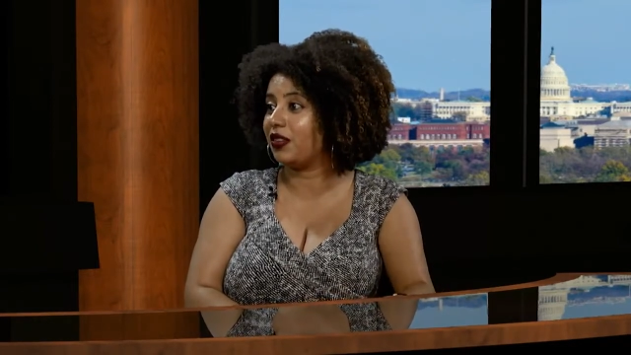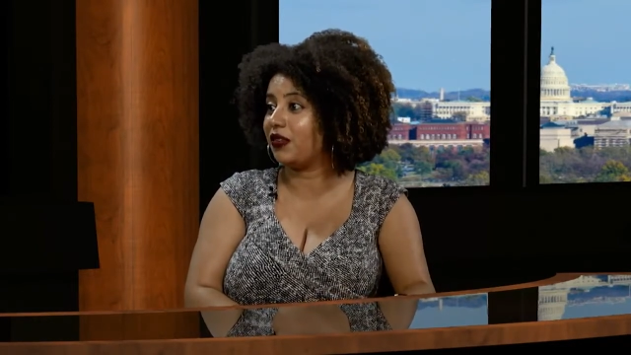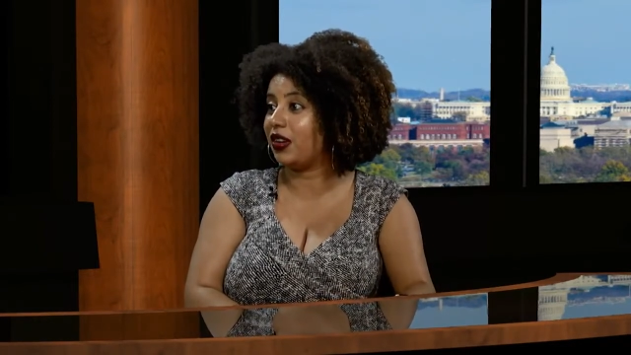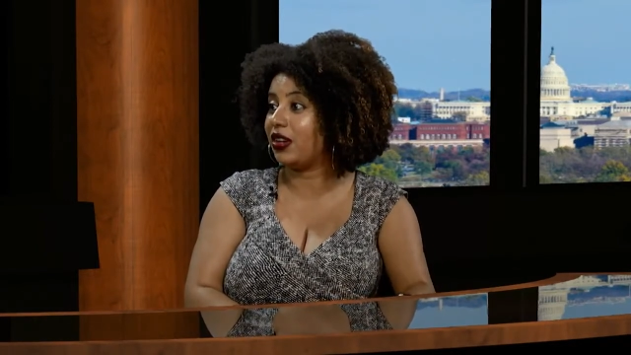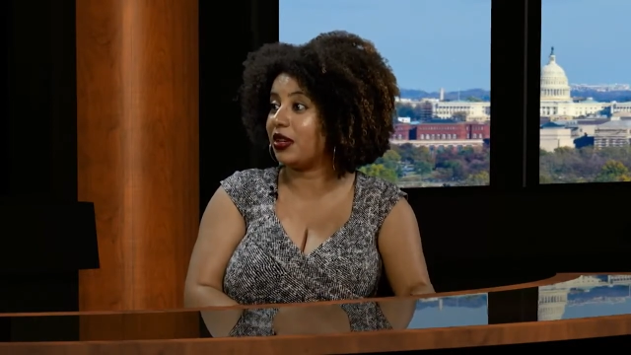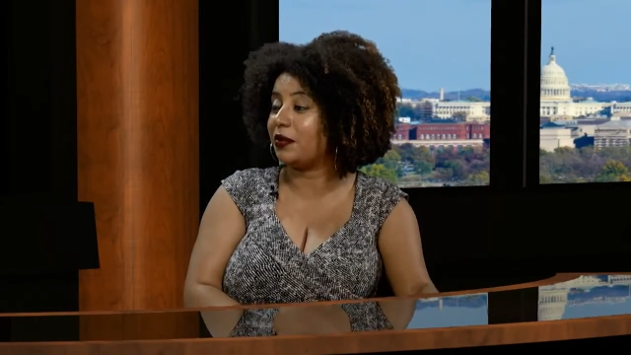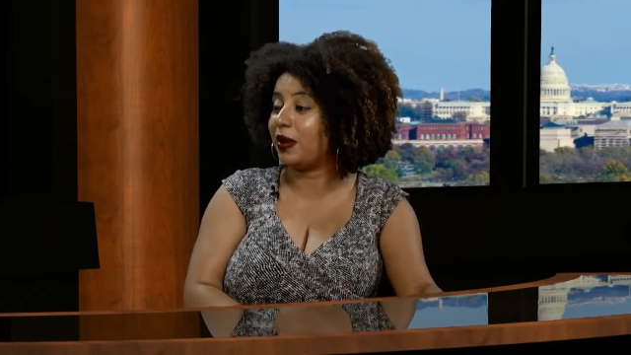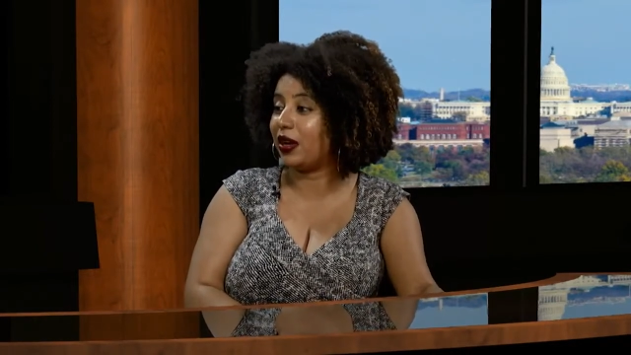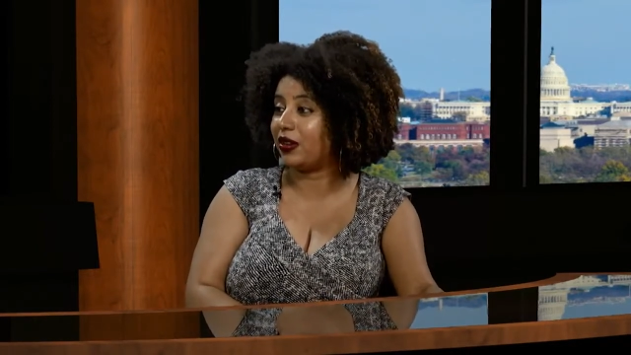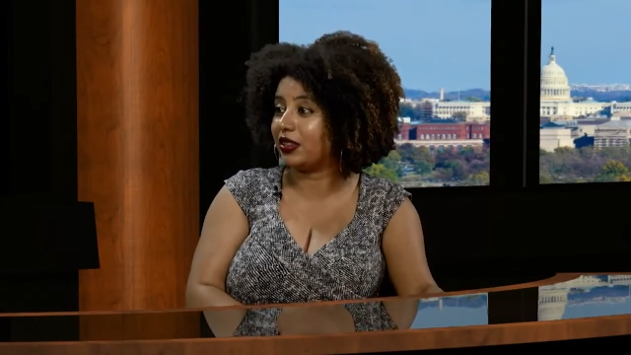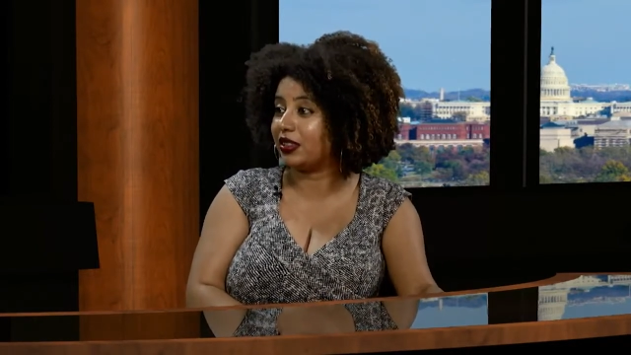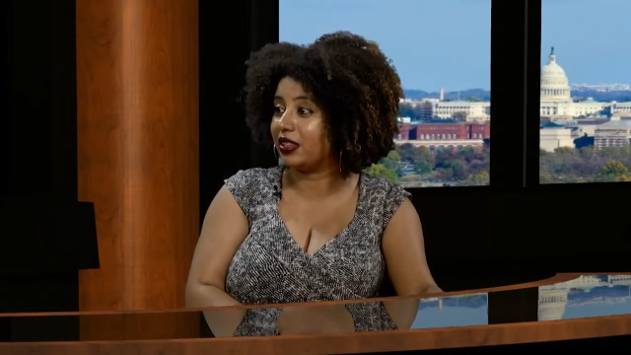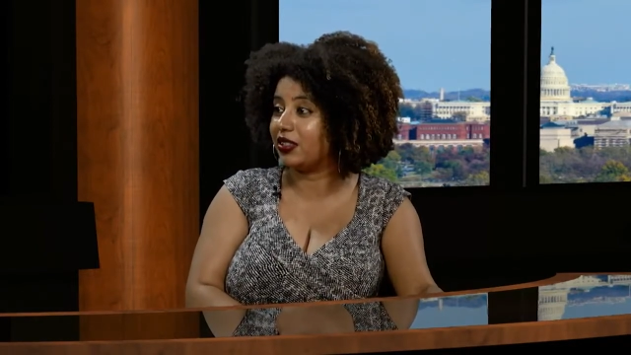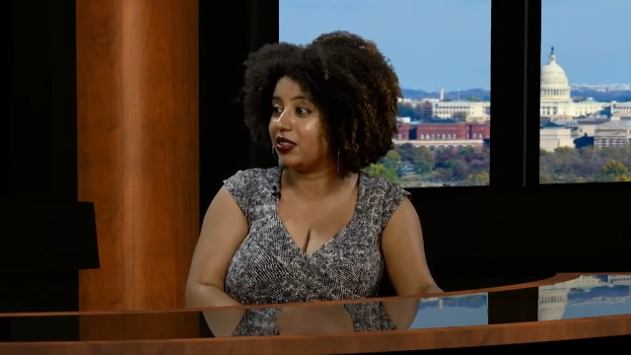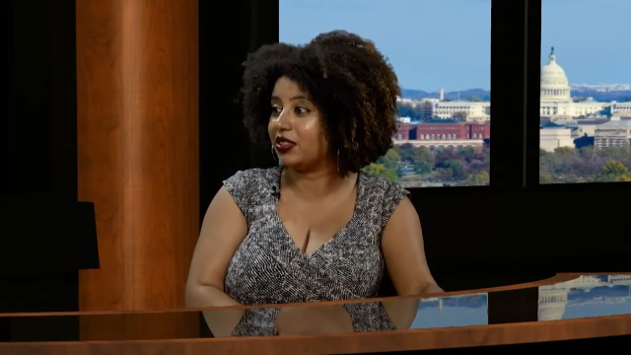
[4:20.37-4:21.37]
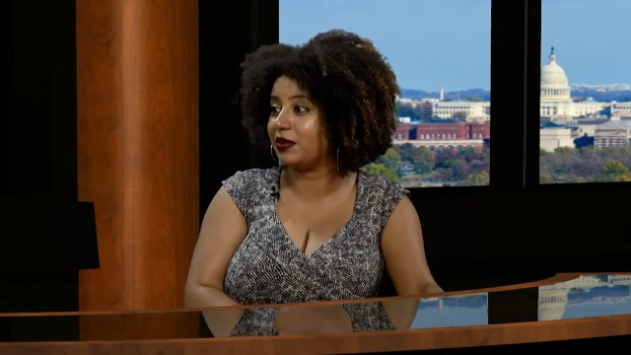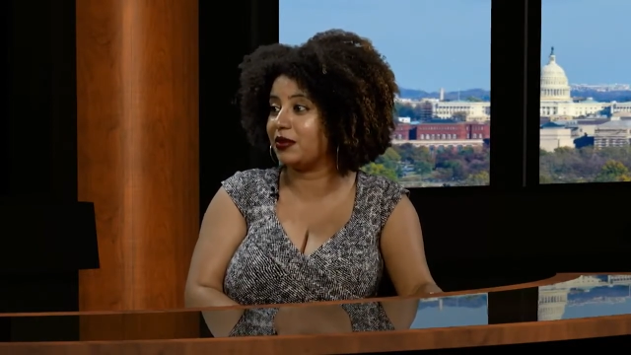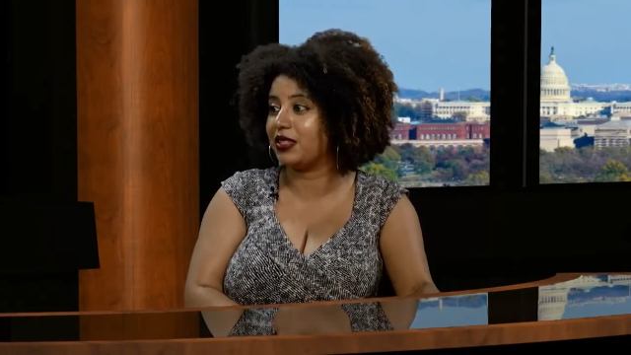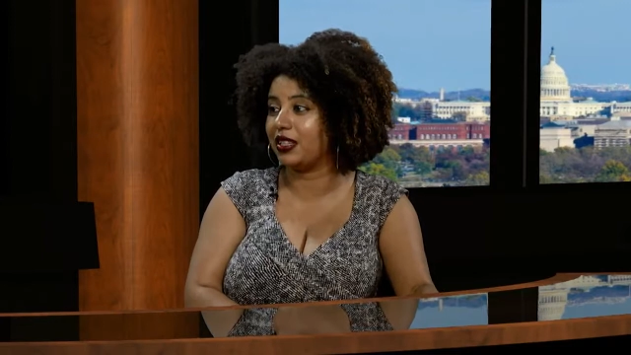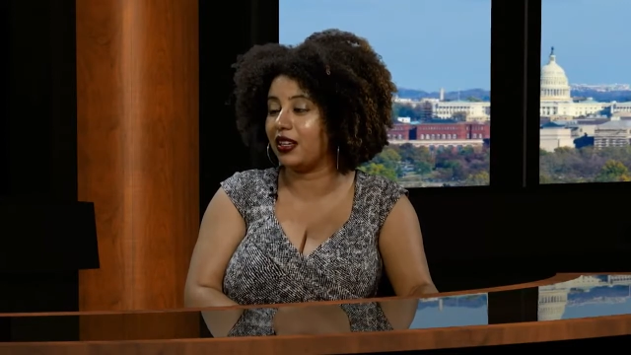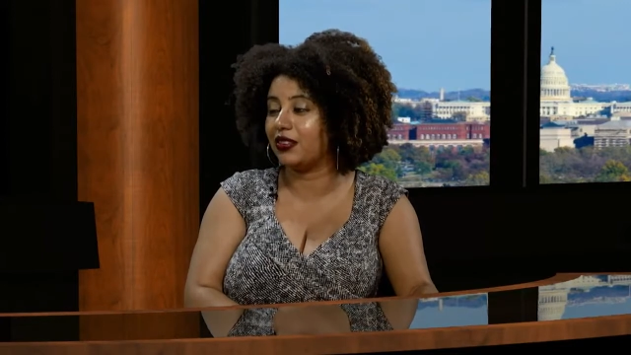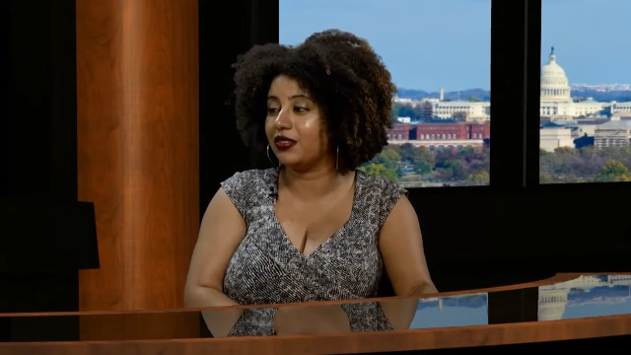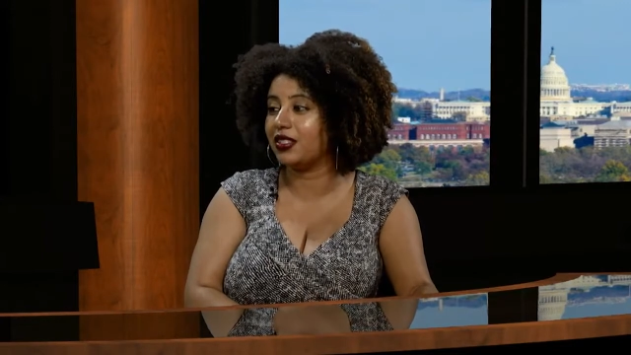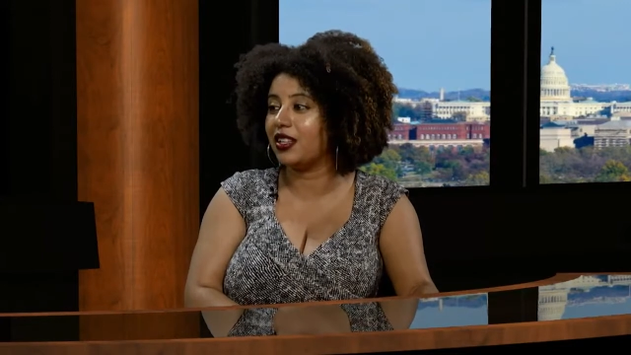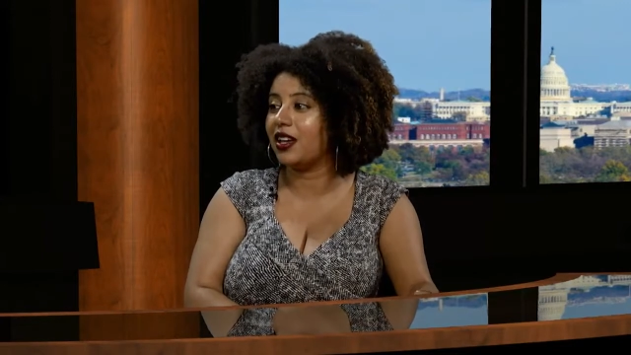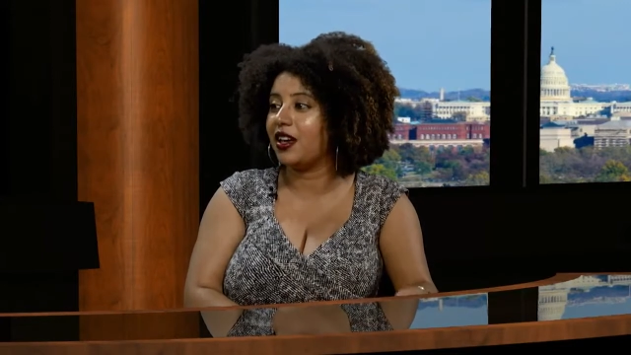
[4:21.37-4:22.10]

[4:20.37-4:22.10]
very empowered leaders themselves,